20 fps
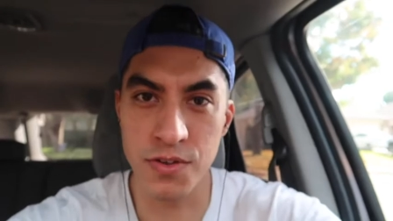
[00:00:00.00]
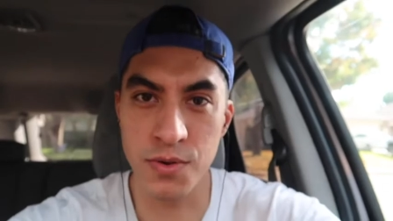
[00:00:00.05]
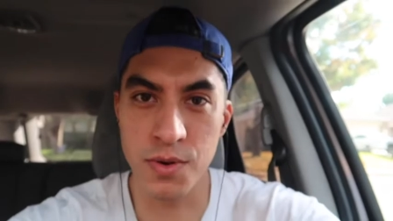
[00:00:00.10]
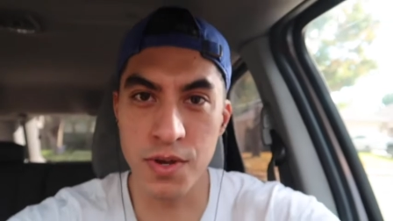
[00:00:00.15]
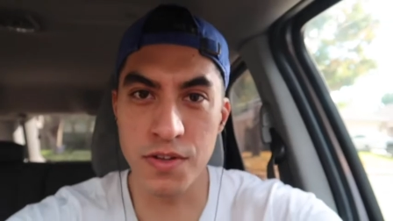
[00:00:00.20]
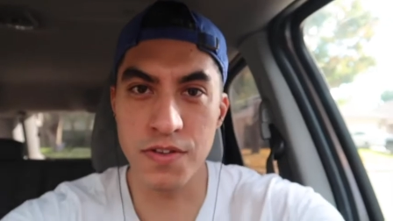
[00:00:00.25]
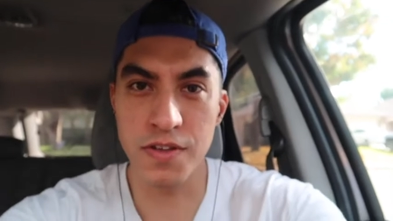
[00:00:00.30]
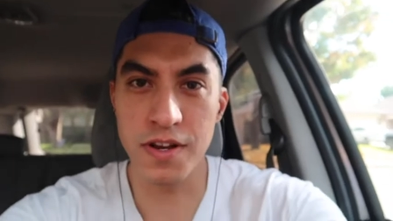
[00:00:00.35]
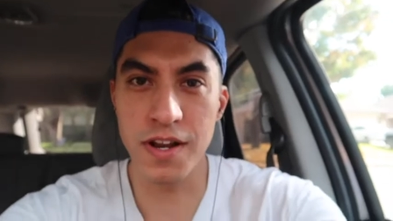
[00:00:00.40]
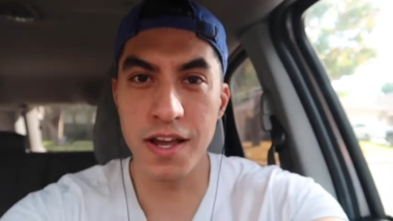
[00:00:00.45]
to
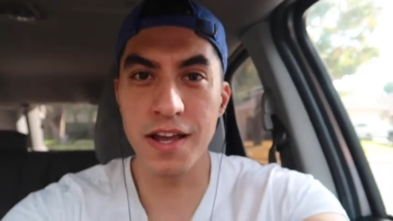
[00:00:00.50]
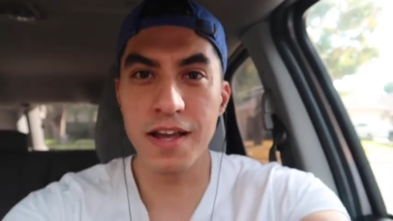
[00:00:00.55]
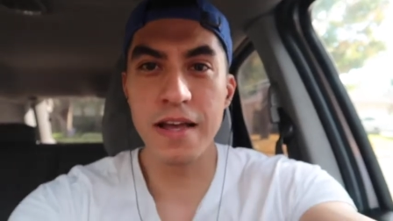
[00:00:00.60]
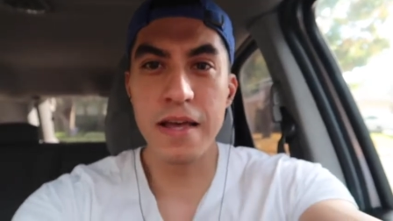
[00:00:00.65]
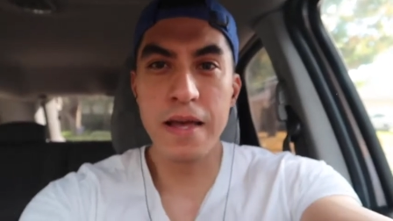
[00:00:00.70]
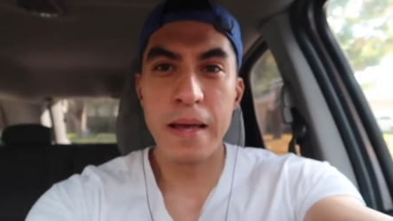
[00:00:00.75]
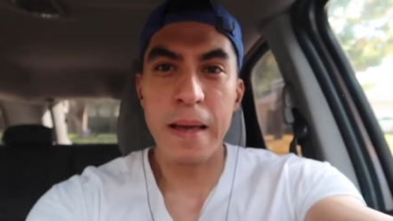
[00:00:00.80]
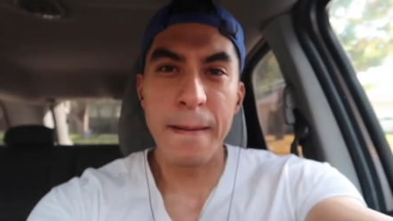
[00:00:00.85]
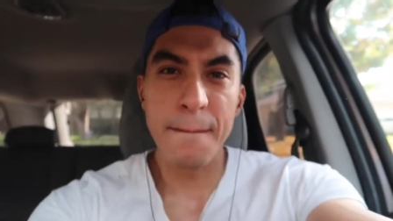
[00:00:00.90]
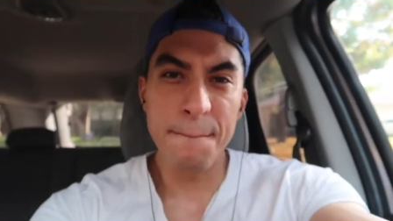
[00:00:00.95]
eat today
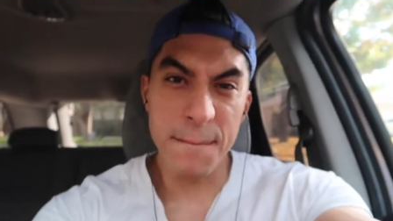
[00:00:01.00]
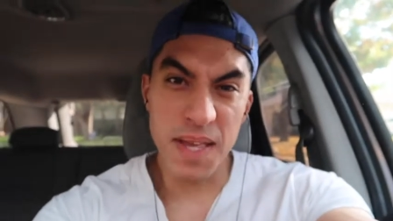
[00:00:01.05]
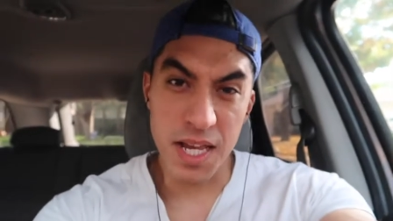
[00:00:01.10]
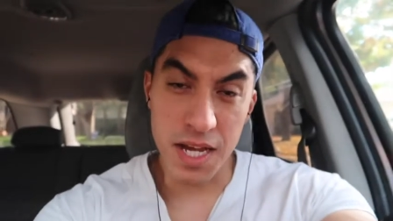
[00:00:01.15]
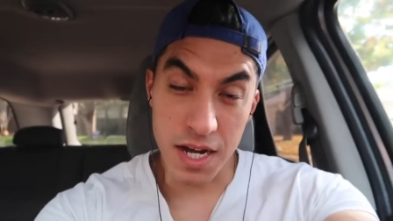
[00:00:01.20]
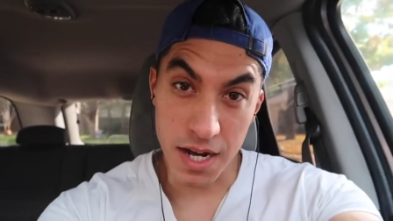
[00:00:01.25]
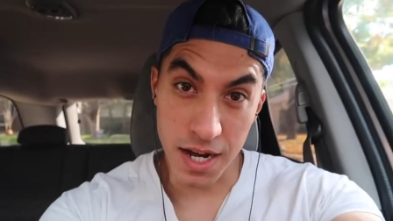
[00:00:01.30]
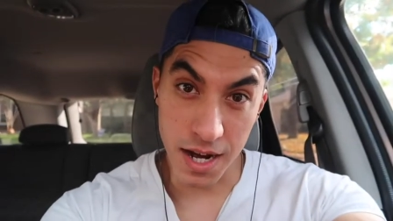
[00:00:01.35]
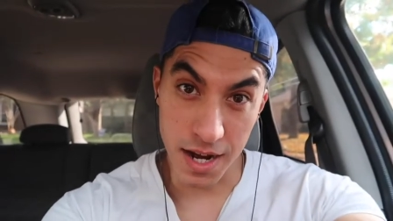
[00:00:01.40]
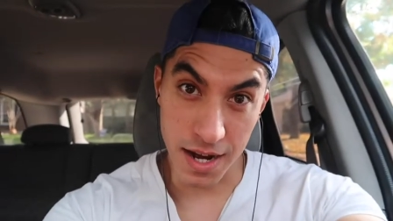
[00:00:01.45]

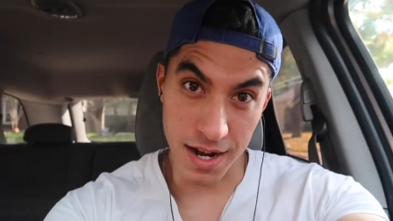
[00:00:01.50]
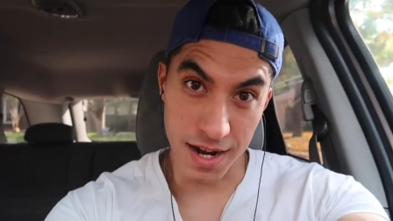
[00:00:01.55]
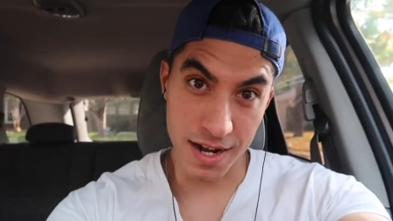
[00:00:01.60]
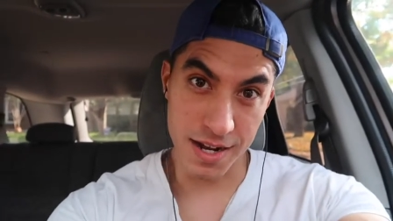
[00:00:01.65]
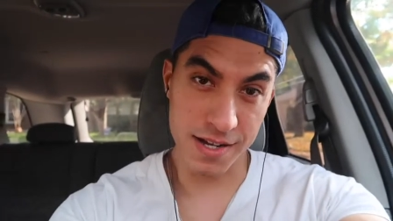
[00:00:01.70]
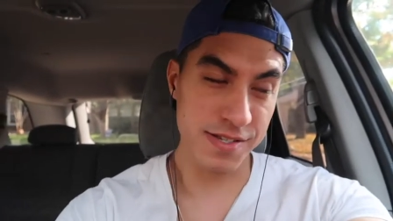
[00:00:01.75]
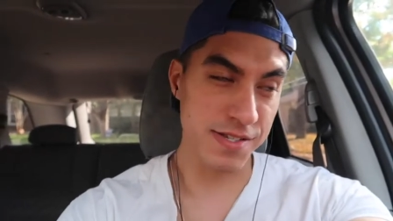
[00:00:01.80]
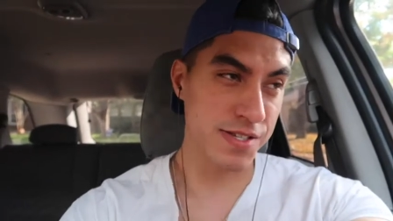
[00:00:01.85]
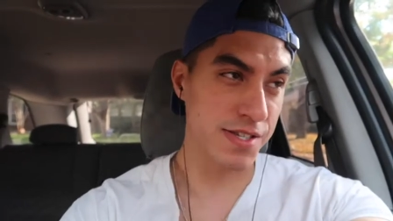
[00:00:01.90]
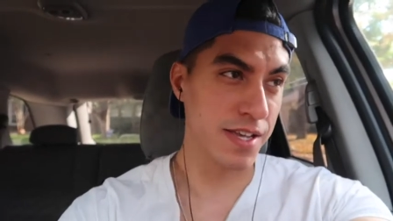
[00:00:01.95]

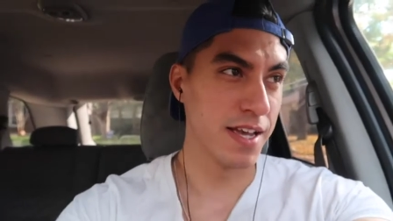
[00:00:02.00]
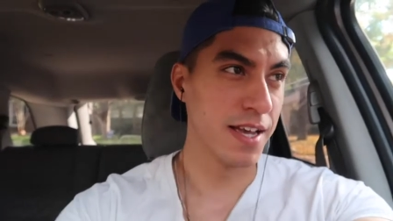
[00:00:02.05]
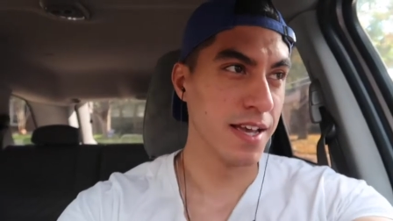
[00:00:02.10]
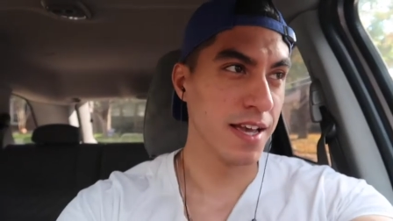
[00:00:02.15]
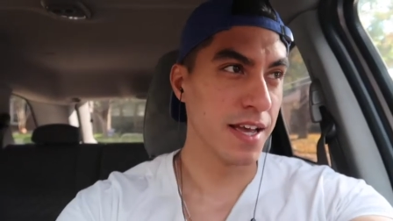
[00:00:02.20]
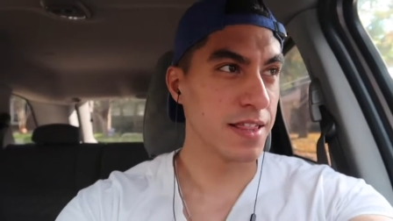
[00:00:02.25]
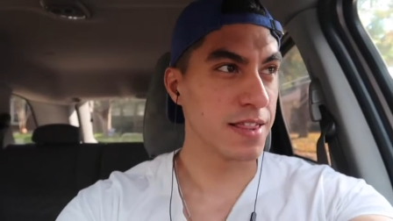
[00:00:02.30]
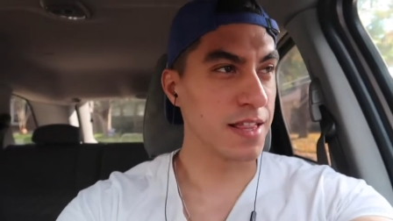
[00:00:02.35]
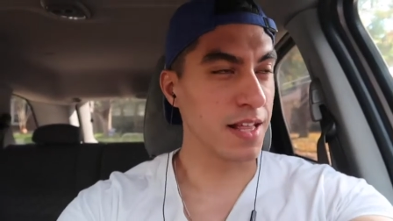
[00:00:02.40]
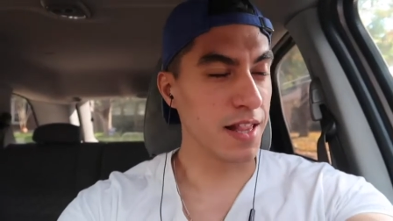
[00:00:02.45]
because
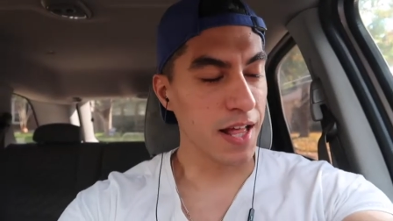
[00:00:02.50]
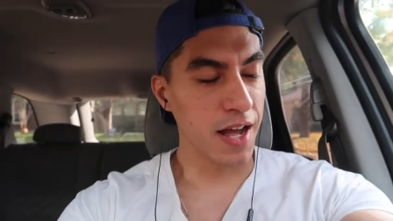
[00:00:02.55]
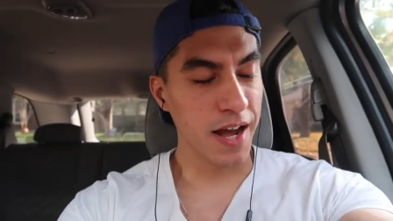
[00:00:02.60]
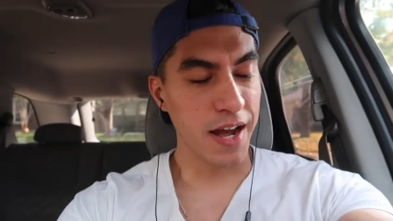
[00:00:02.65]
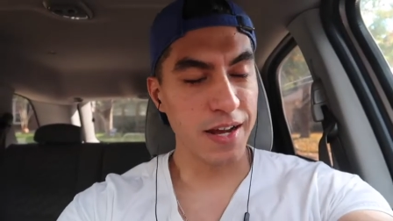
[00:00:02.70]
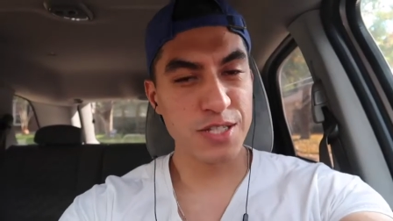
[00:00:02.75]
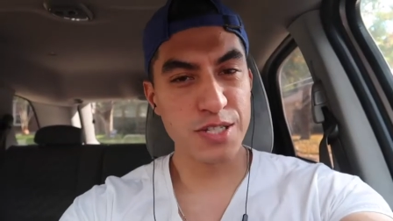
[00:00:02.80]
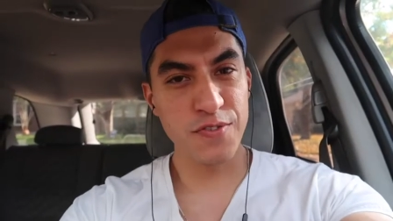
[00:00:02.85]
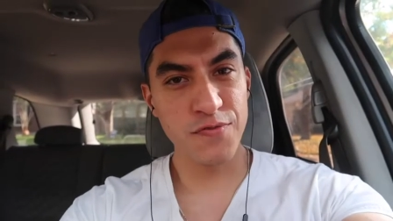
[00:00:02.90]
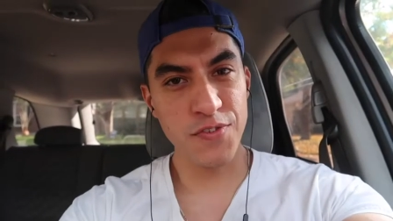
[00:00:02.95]
the
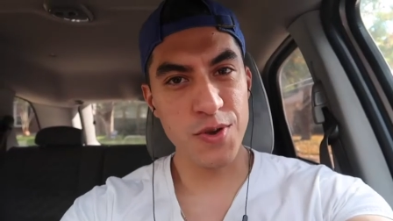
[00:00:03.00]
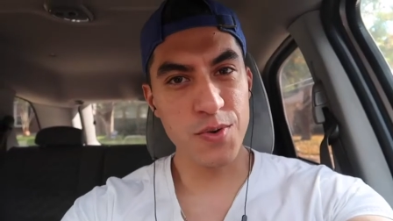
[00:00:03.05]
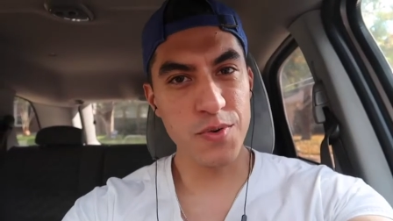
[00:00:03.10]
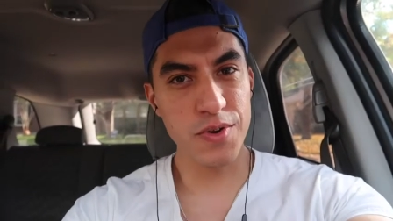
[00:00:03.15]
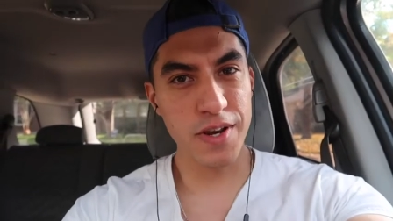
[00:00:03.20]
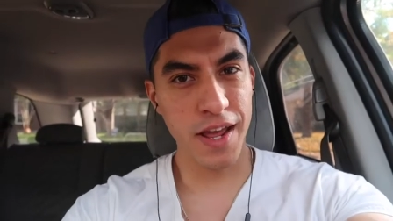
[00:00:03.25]
last few